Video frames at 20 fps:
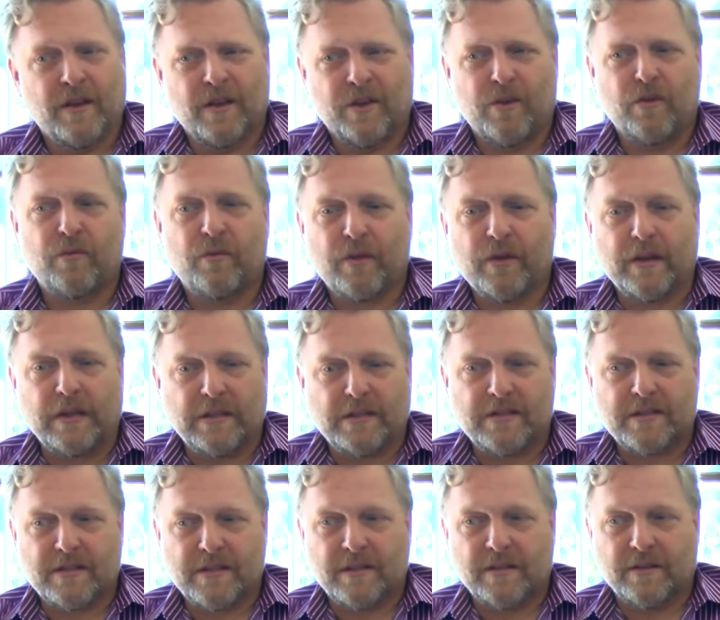you really
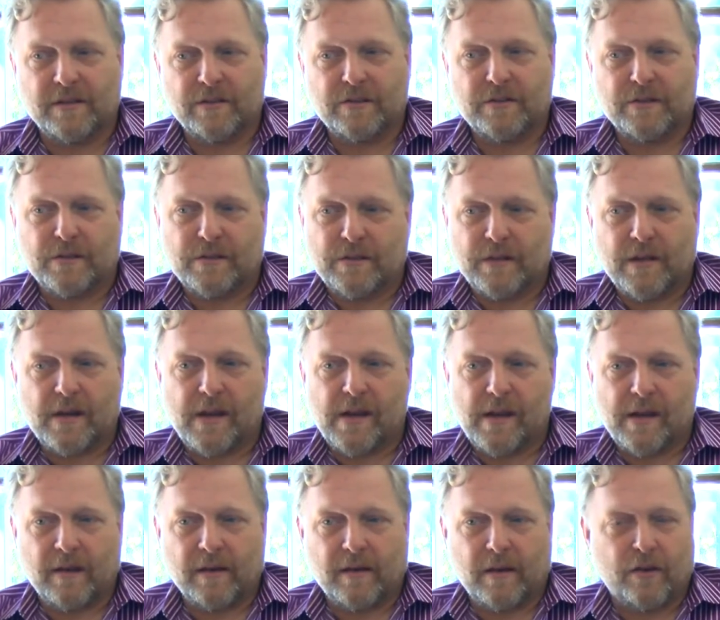still
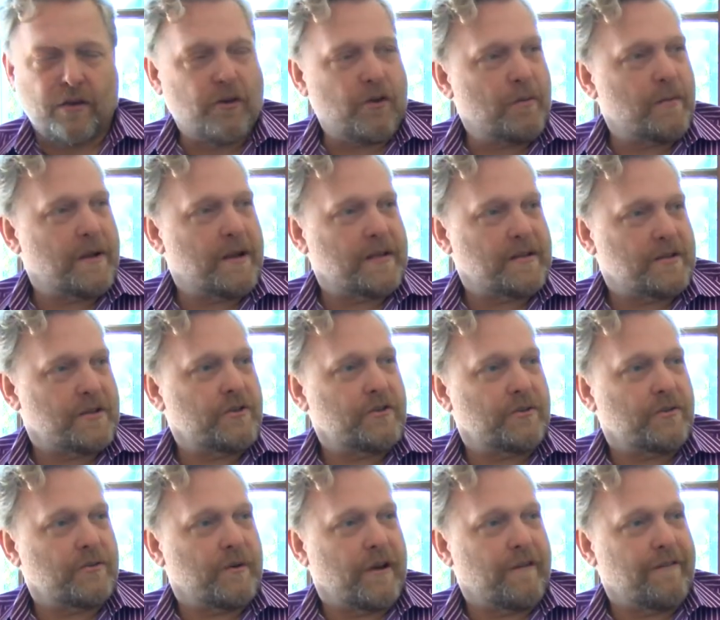need a human
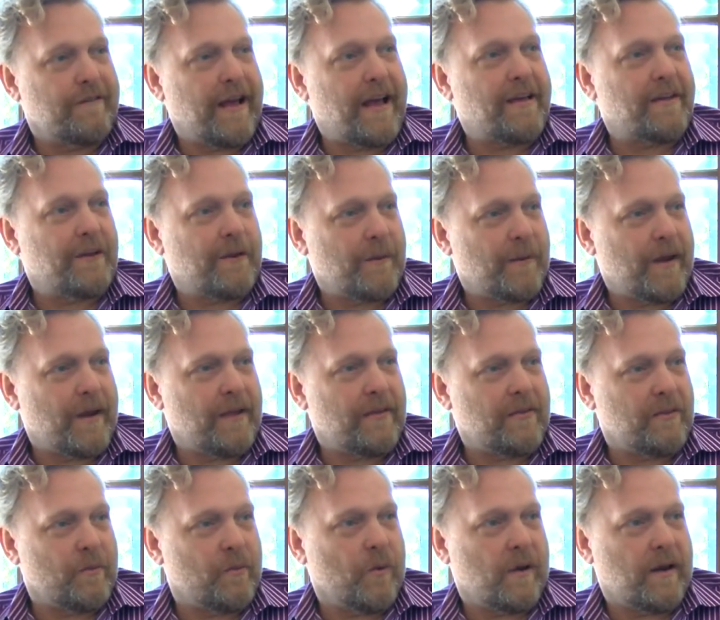to
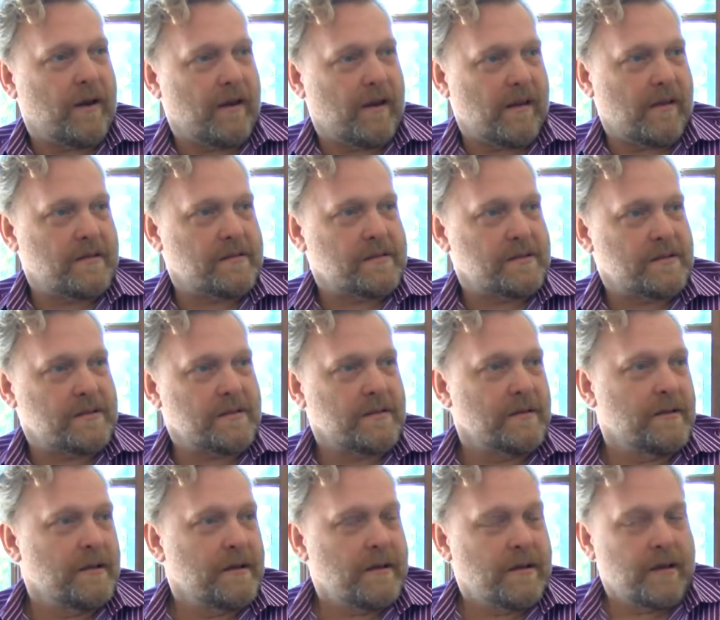evaluate what it is
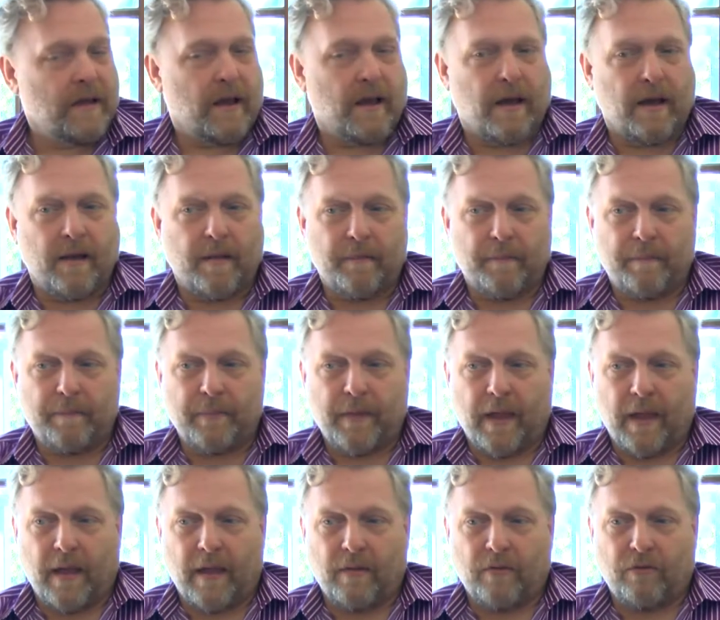um,
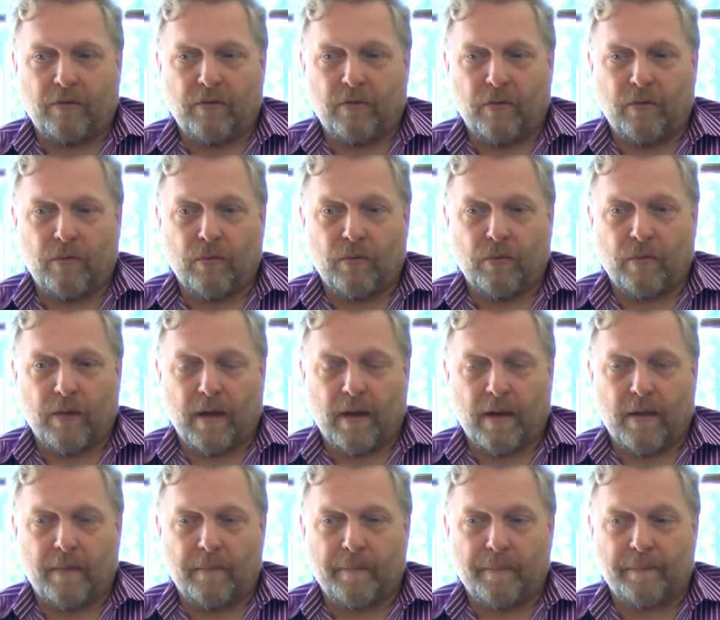and to
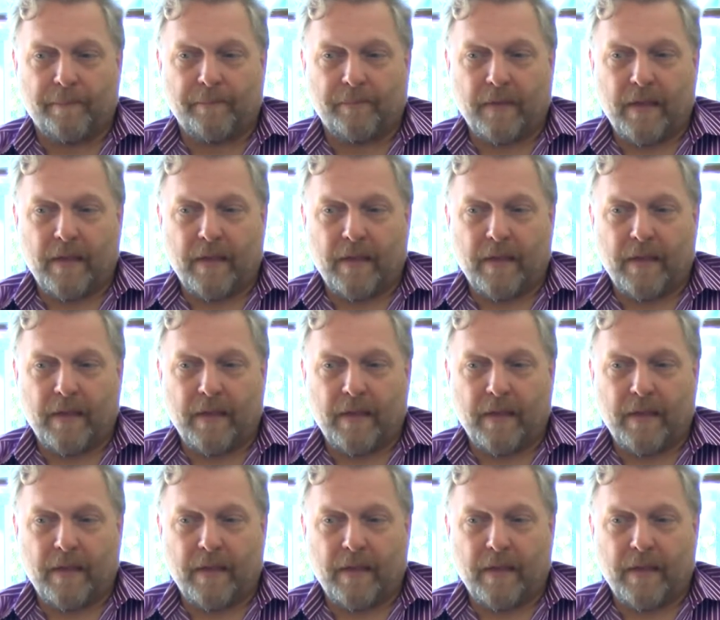um,